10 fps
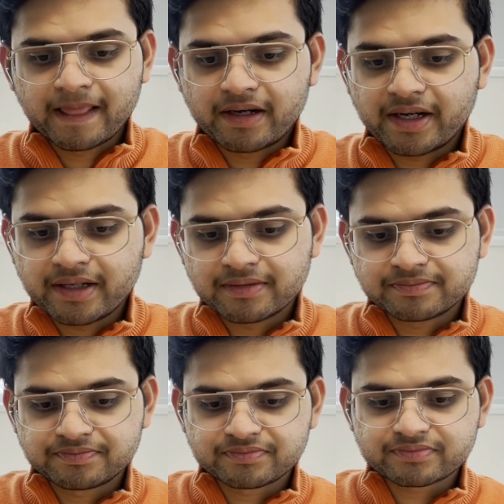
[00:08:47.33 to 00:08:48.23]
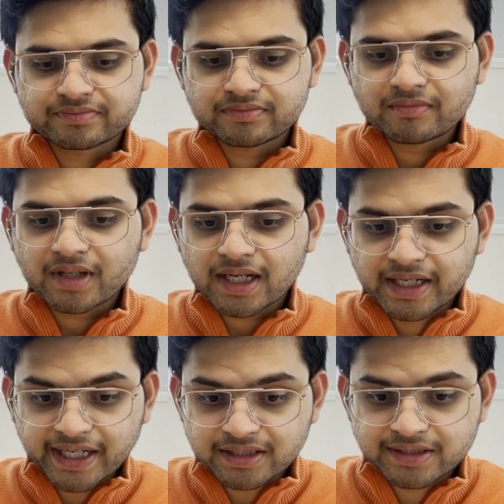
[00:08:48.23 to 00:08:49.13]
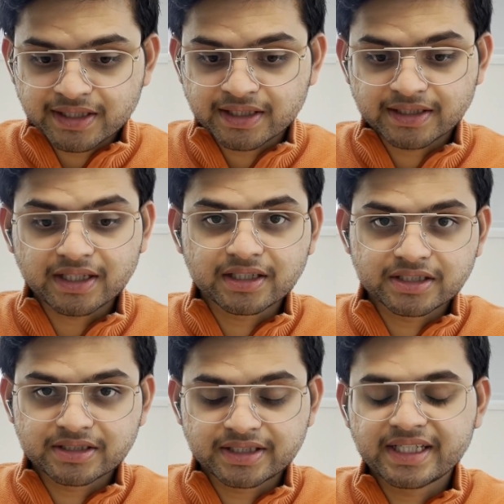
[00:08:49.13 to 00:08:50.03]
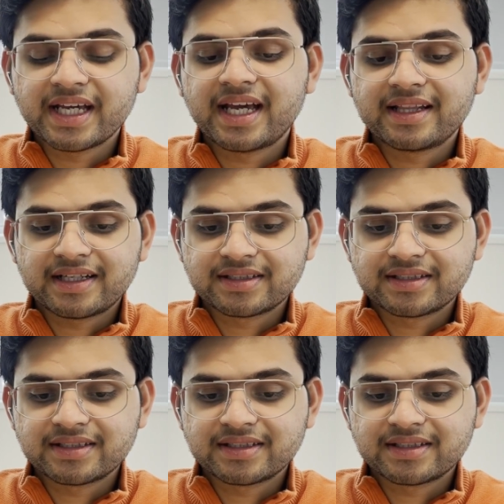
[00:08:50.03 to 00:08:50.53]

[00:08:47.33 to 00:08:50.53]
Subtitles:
right? Next, the urgency and